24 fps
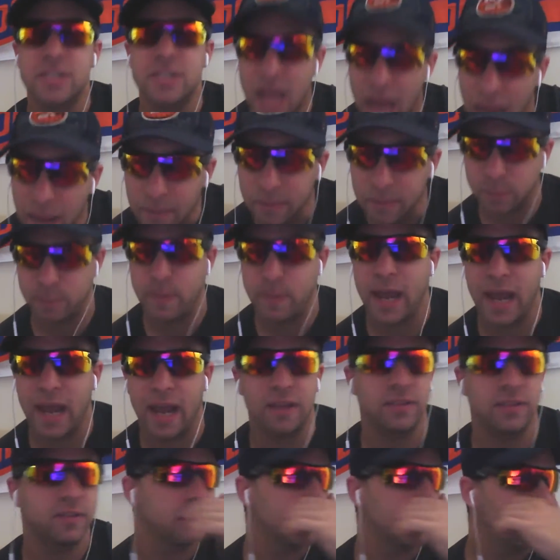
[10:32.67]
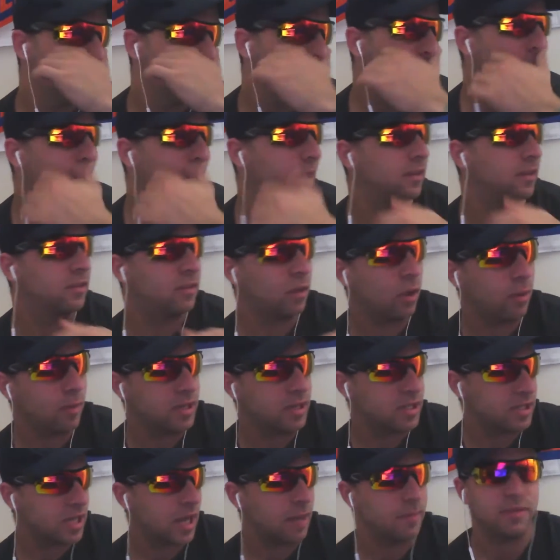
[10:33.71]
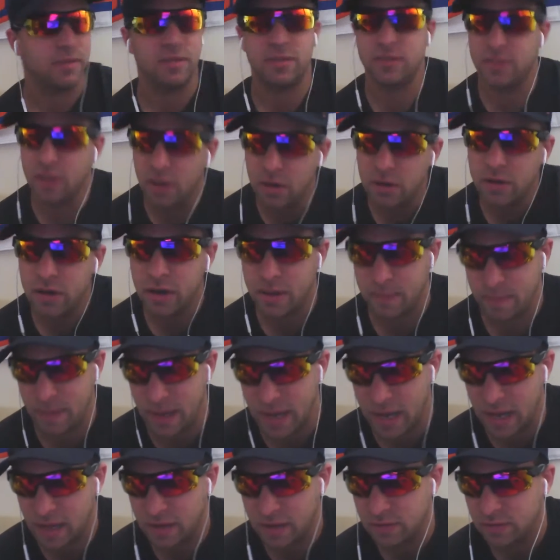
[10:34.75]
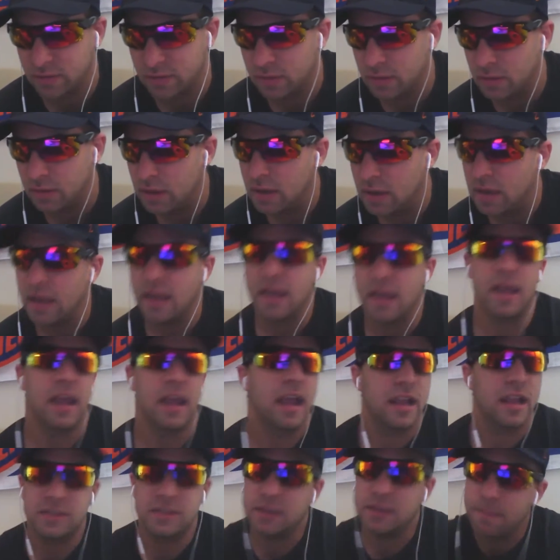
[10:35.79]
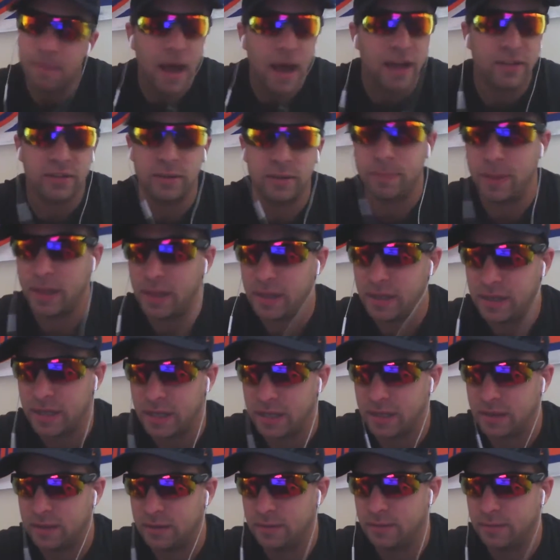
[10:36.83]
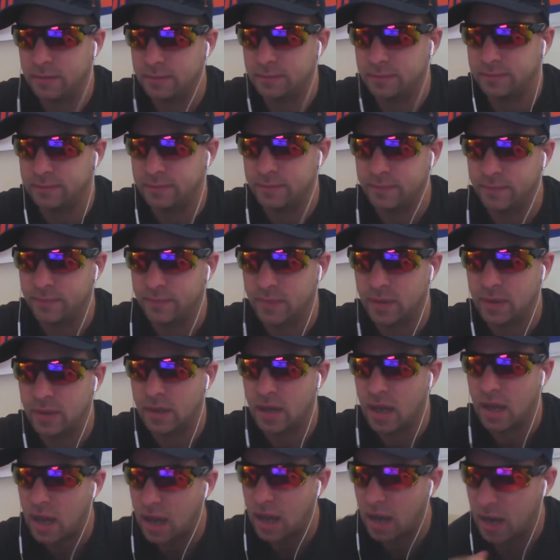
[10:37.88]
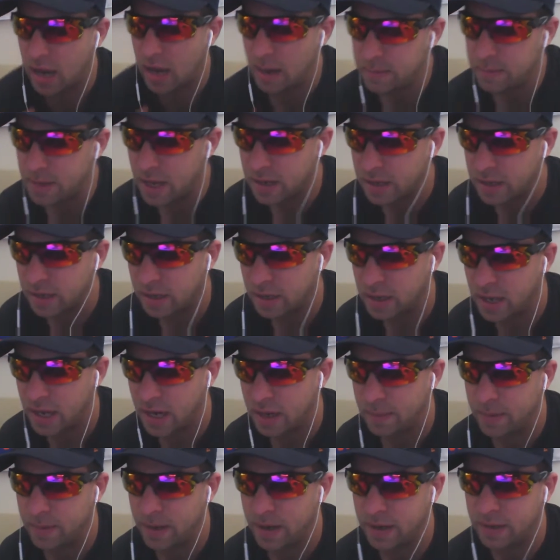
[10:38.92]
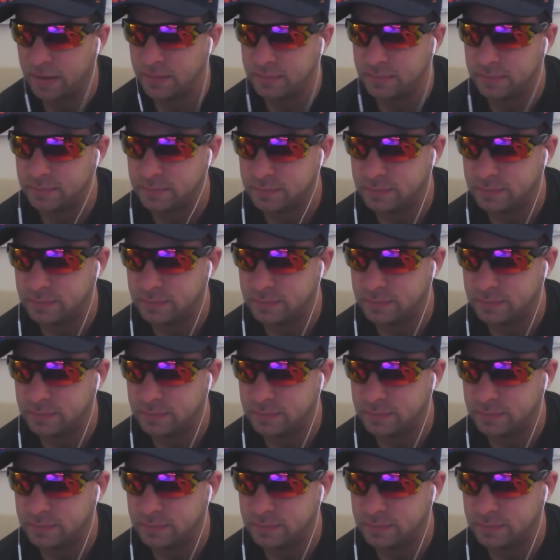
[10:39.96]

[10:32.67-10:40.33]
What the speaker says: time has passed and so much time is still going to pass, it's a possibility. I'm not going to lie about it.